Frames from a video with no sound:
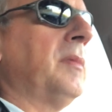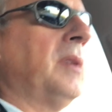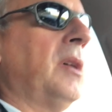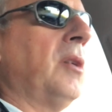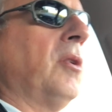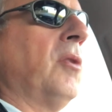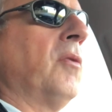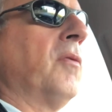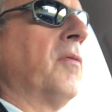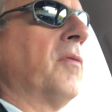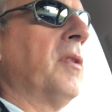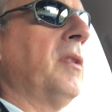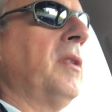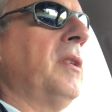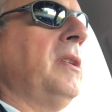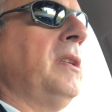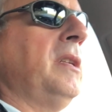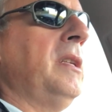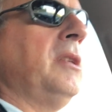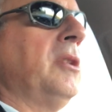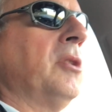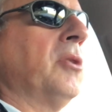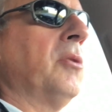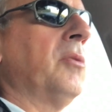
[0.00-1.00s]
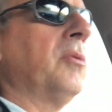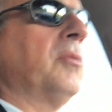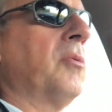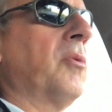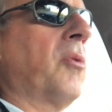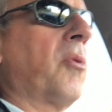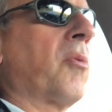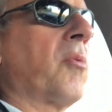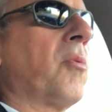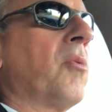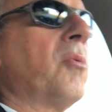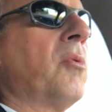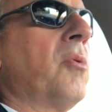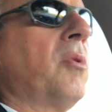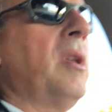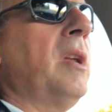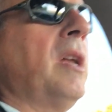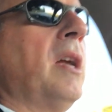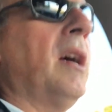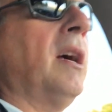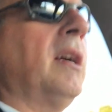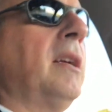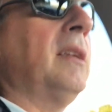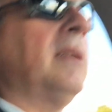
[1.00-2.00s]
over, through the
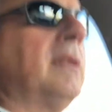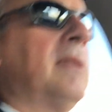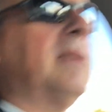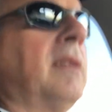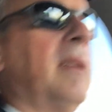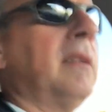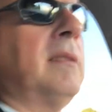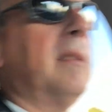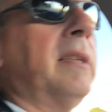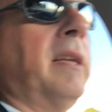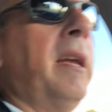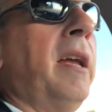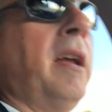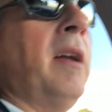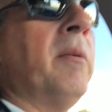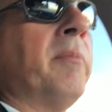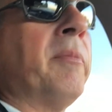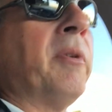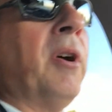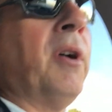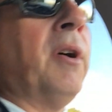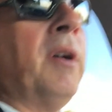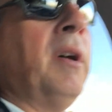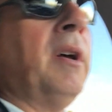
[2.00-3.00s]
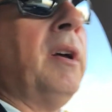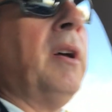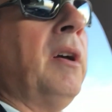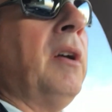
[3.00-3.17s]
ISS camera,